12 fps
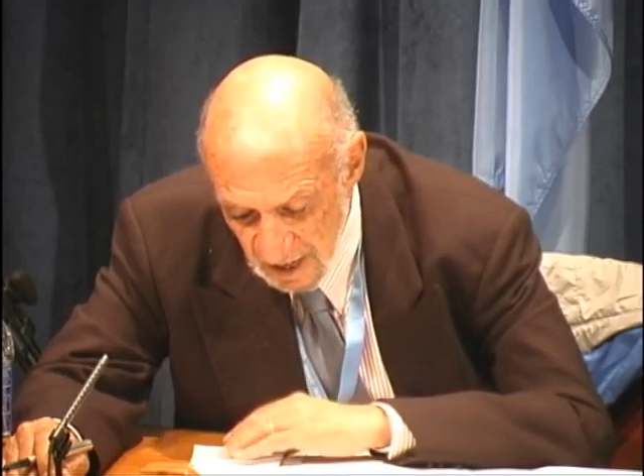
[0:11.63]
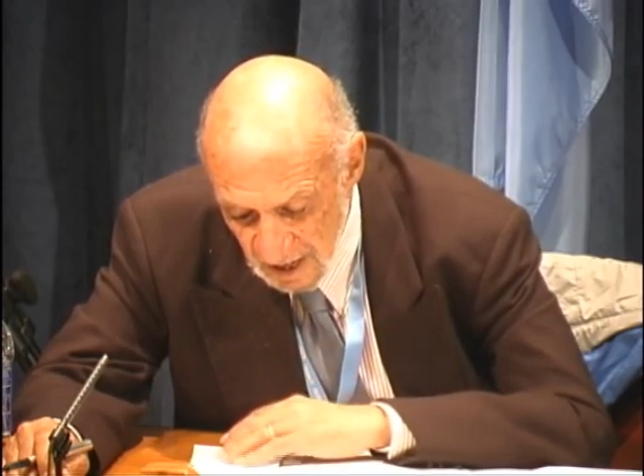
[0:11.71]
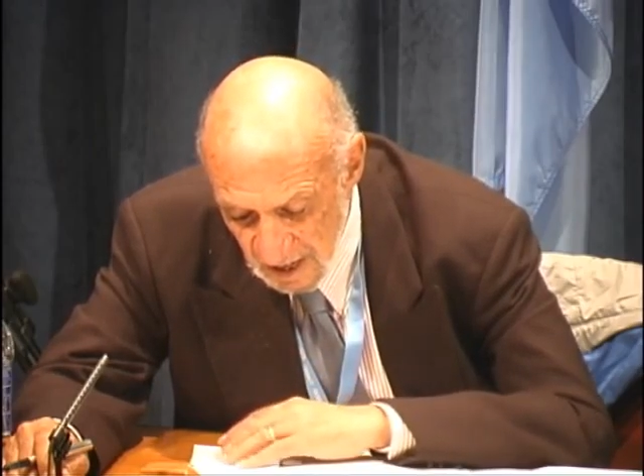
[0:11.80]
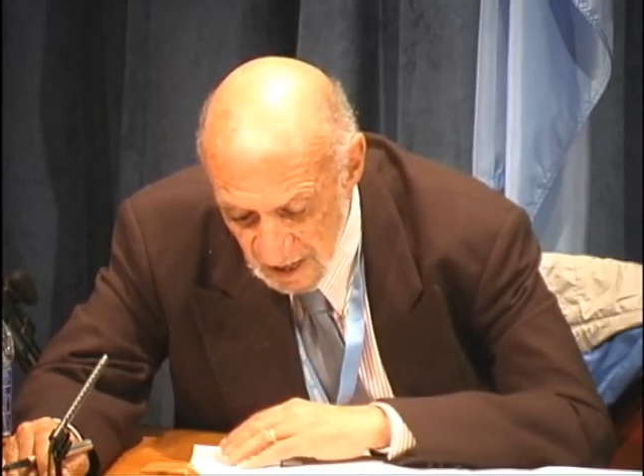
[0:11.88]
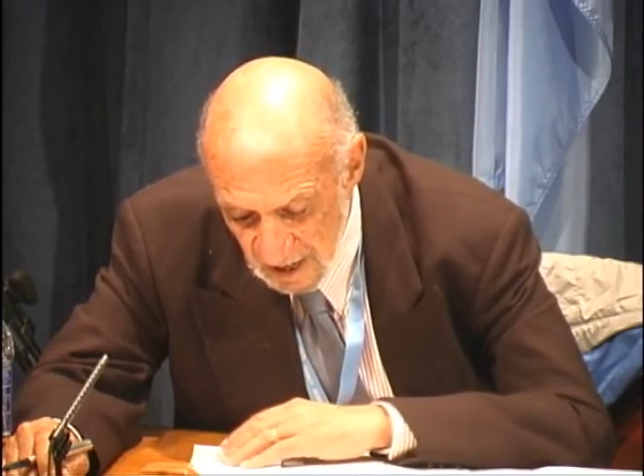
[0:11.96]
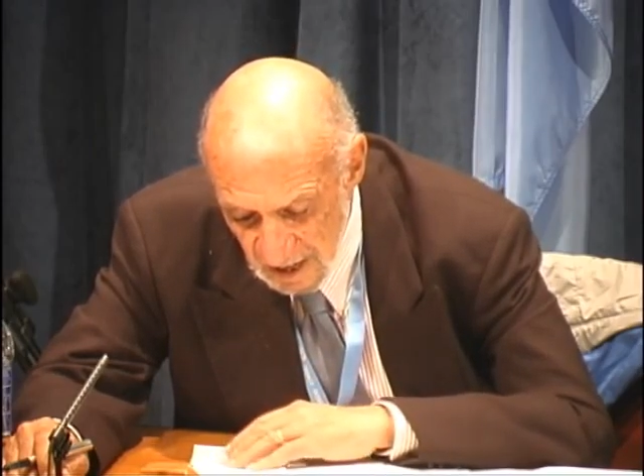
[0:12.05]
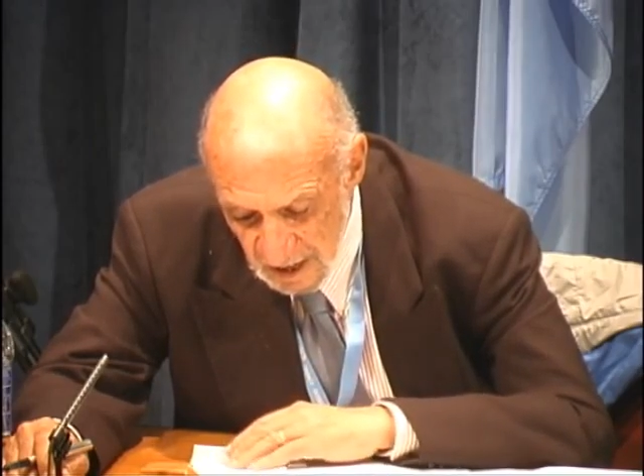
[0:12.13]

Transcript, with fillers: Uh,